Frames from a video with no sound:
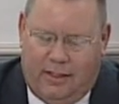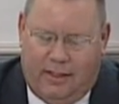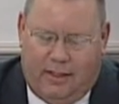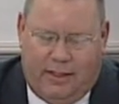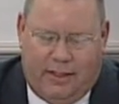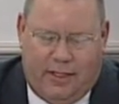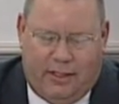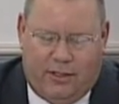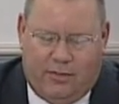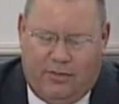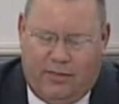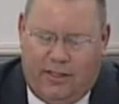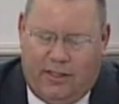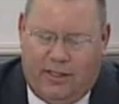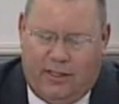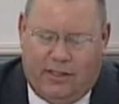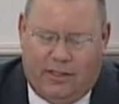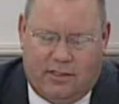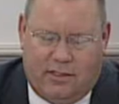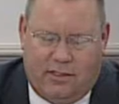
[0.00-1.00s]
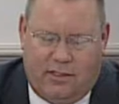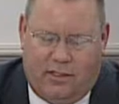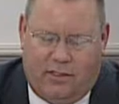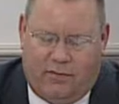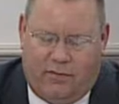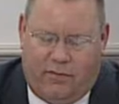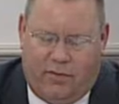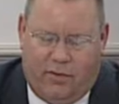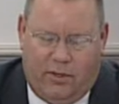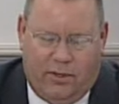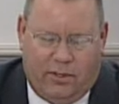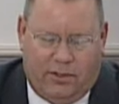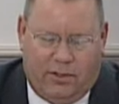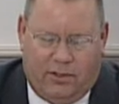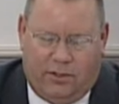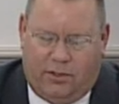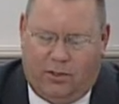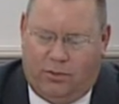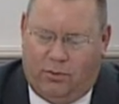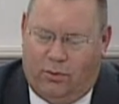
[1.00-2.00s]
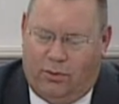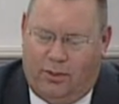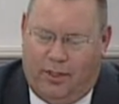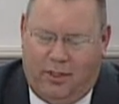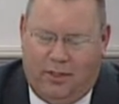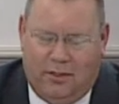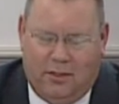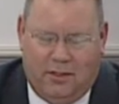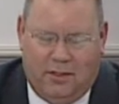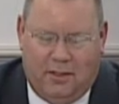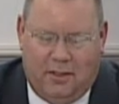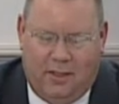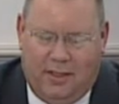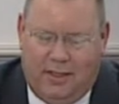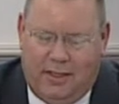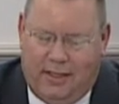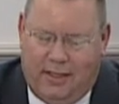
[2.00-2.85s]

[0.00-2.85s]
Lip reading: The HVAC, the furnace looks really good,